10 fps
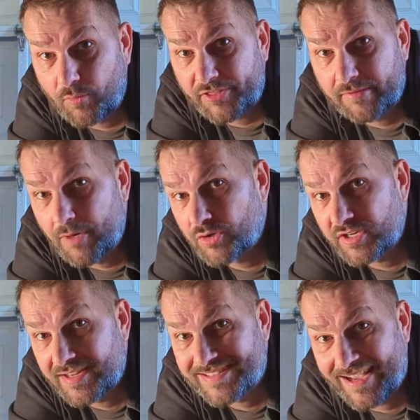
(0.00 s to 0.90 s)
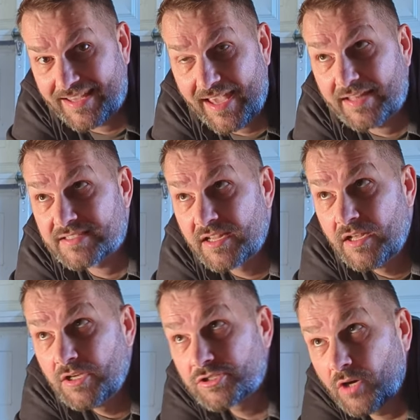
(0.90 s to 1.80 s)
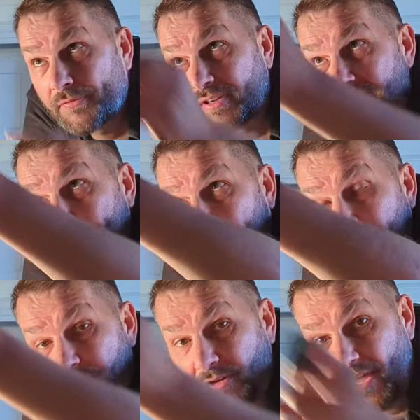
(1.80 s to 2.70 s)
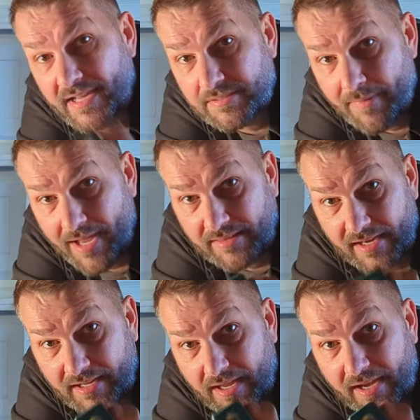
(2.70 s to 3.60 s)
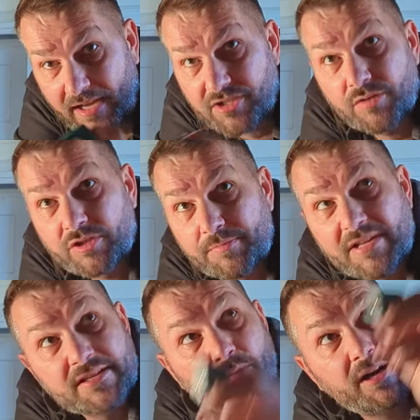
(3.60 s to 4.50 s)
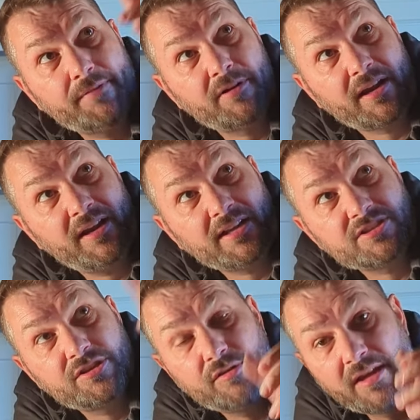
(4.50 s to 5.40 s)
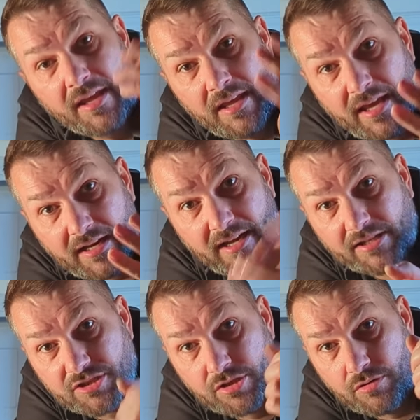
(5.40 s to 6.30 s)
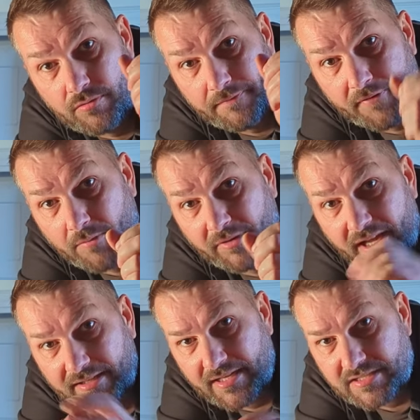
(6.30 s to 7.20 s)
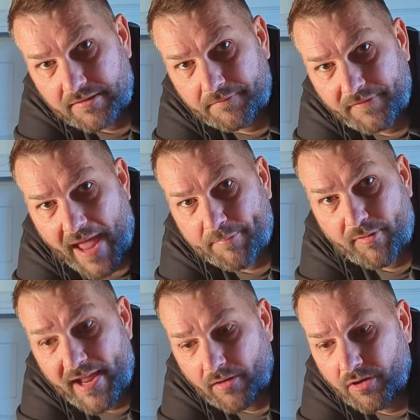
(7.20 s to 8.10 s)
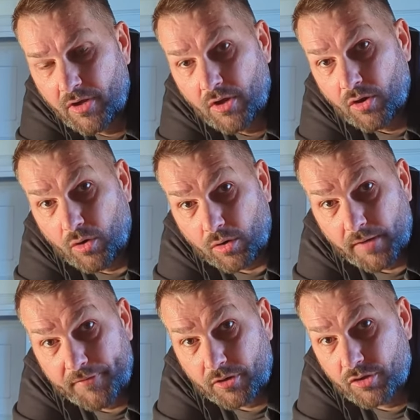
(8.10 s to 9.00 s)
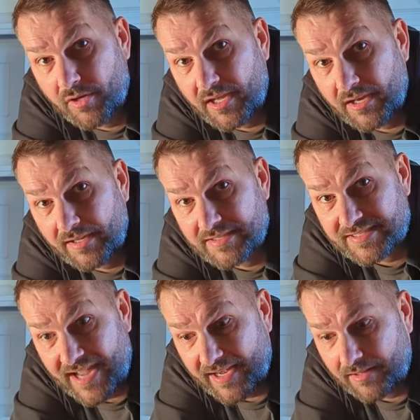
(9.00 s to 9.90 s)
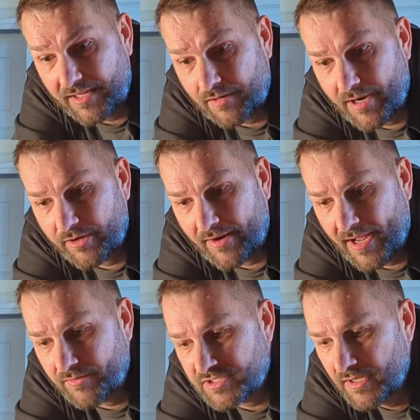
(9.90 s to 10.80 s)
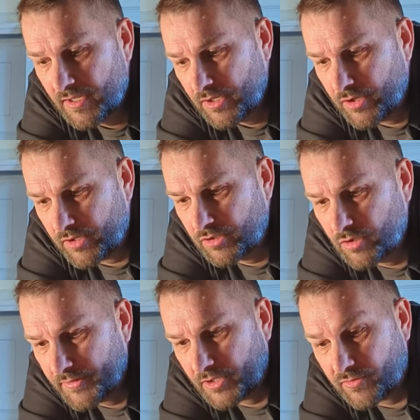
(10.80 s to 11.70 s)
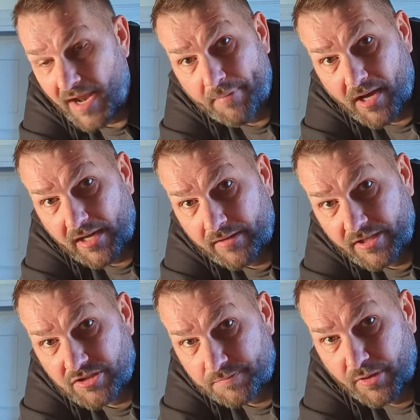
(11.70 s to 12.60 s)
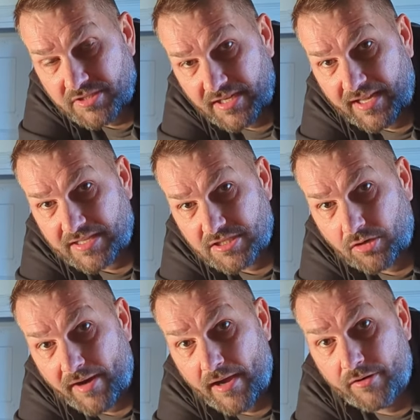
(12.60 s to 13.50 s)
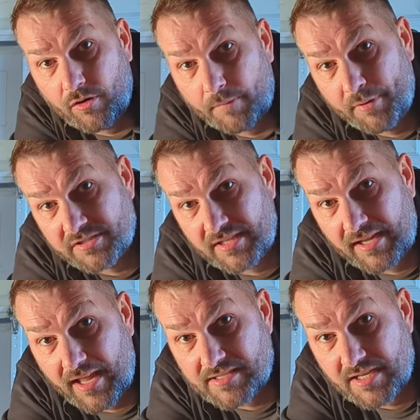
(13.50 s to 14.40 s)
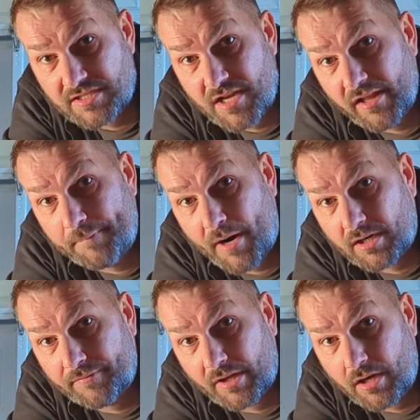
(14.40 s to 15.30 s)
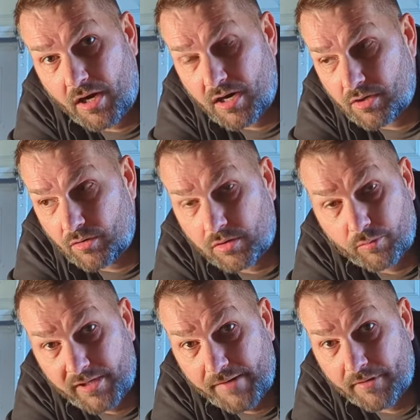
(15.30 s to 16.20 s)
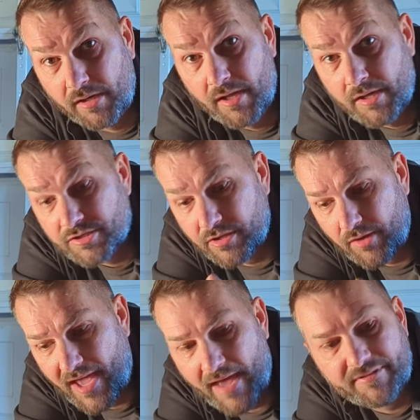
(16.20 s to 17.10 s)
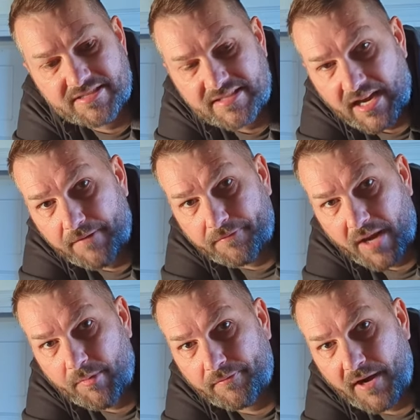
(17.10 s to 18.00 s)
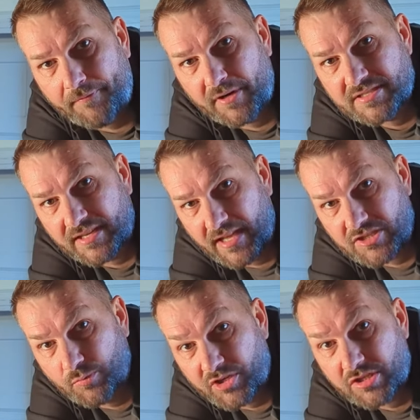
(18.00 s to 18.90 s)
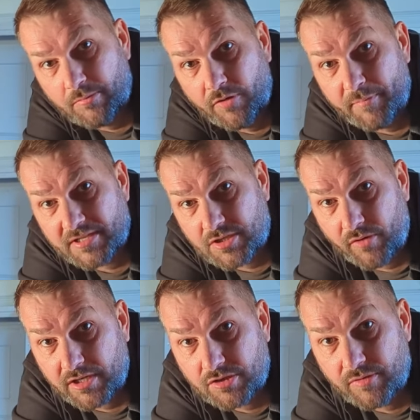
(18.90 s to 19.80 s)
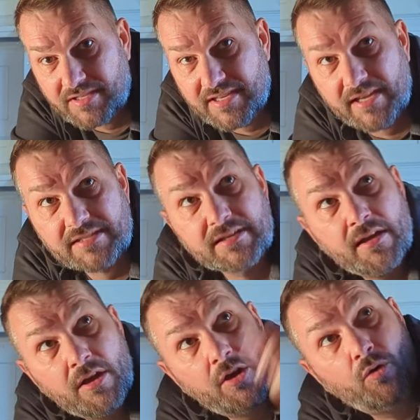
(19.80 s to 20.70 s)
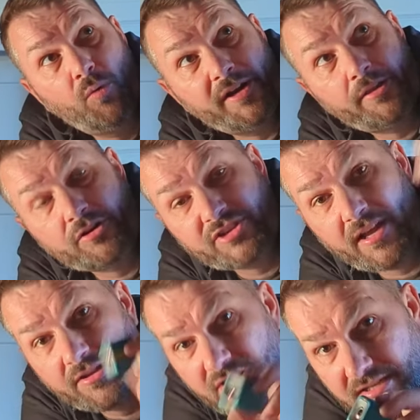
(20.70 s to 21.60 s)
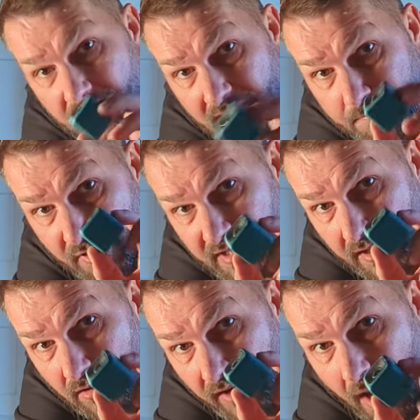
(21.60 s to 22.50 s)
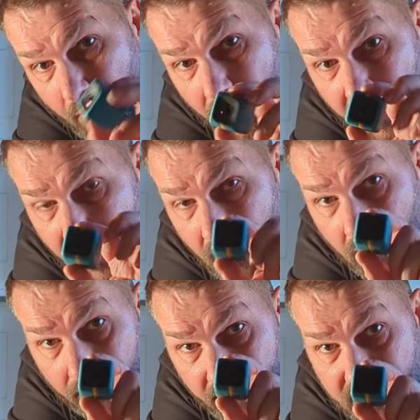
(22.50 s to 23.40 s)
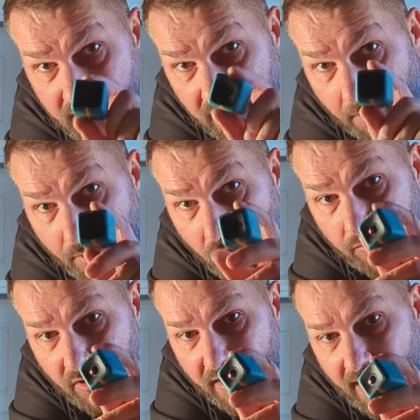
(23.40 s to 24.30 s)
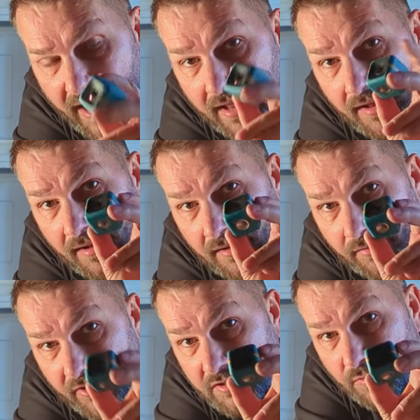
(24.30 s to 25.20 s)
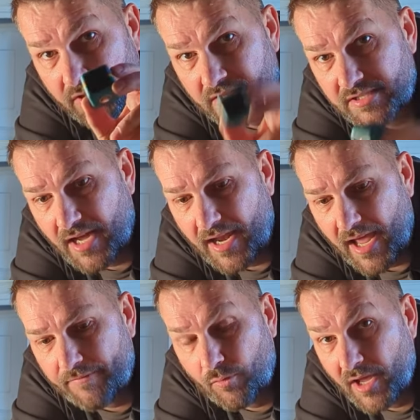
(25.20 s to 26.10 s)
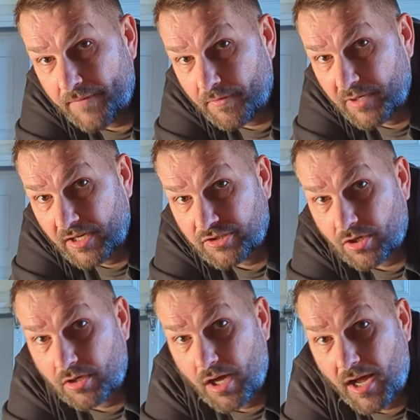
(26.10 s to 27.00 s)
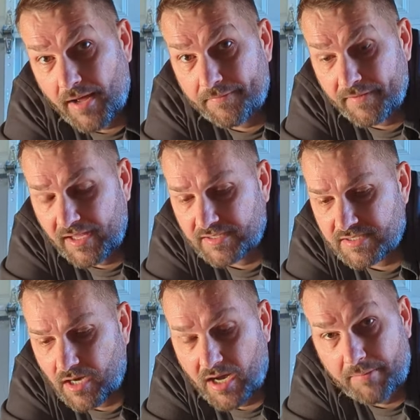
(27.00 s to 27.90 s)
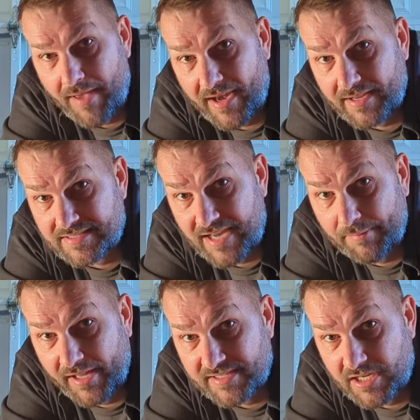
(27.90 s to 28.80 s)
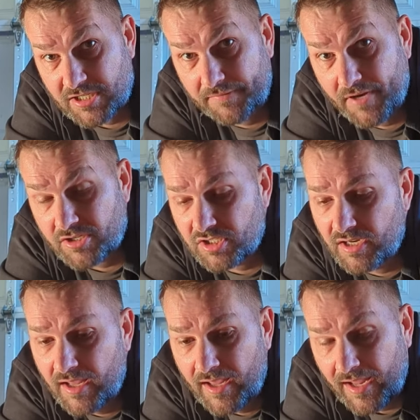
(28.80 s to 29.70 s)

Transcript: for what the motion is against. So for example, this one has a magnetic connection, which means that whatever it connects to firmly. It doesn't flap around. Or if you're doing it statically around your house, you can do it with a tripod that just puts it against the ground or puts it against a solid part of the car or whatever, so that you have a steady frame of reference against which the movement's going to exist. One other challenge is this particular camera right here, this is a little Polaroid guy, this one does not have a way for me to turn off its automatic stabilization function.